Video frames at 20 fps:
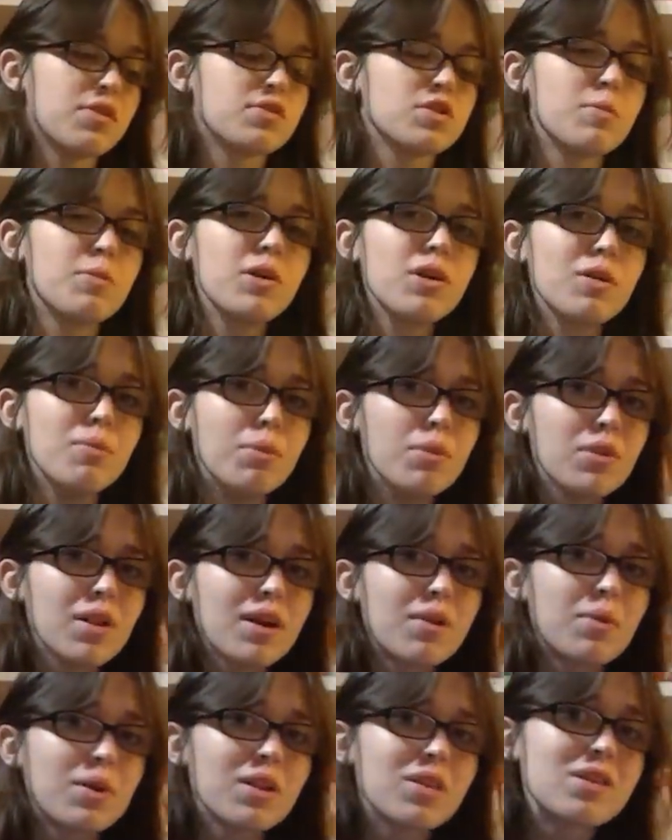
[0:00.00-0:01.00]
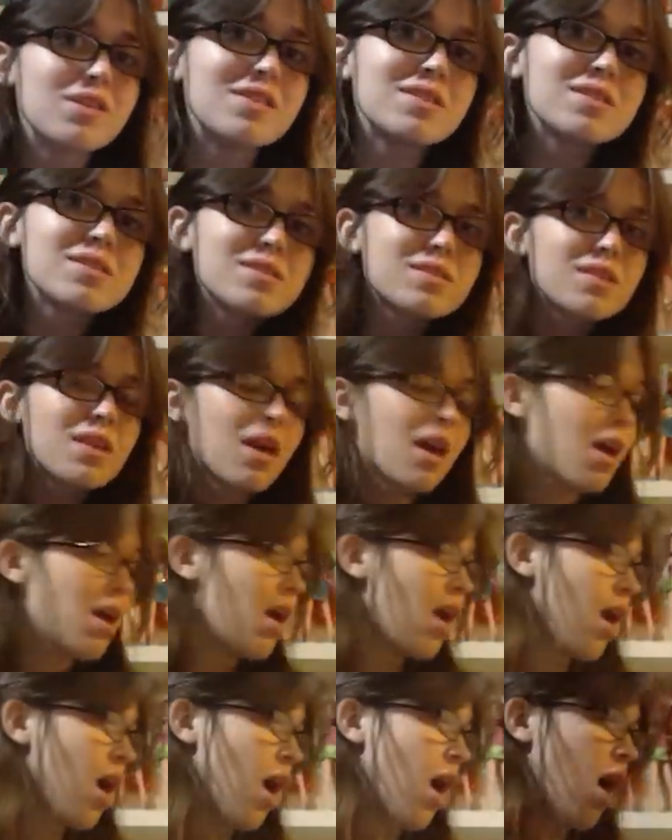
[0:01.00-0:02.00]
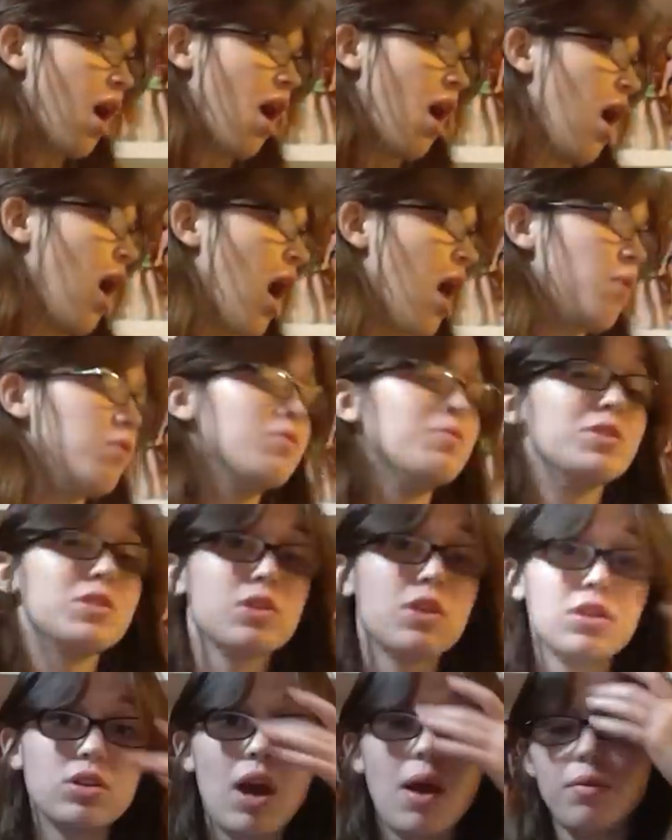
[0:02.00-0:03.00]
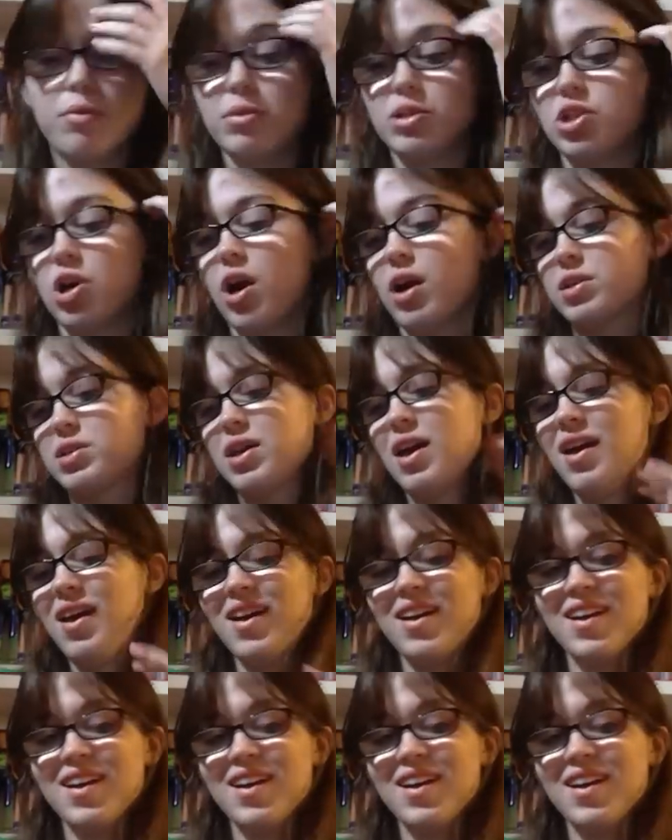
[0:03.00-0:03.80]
If someone could bootleg one of these, I would be I would be shocked.